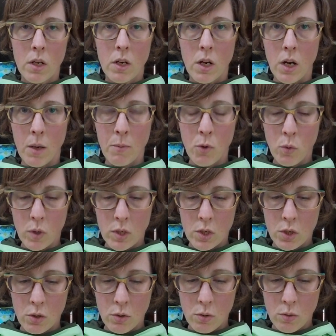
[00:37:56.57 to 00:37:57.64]
I'm going
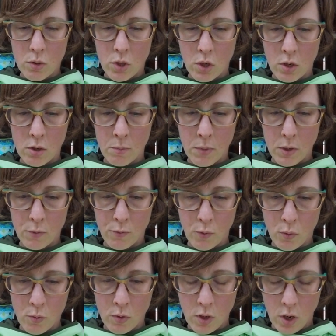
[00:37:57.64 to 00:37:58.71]
to turn my
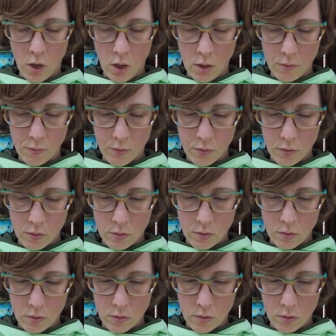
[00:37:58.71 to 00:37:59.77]
phone off
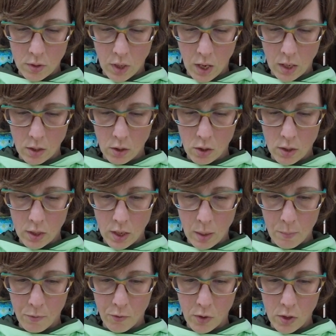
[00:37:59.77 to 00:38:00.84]
and look it up
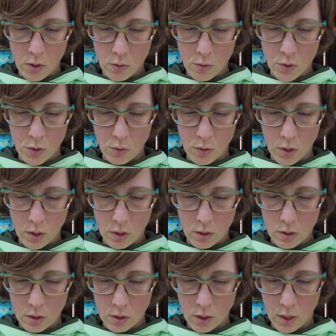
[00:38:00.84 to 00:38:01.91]
for you so that
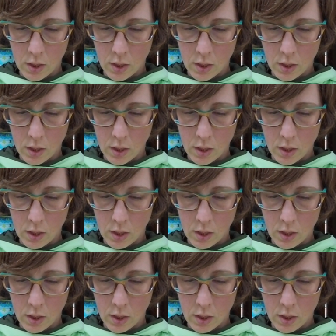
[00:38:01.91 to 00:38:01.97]
I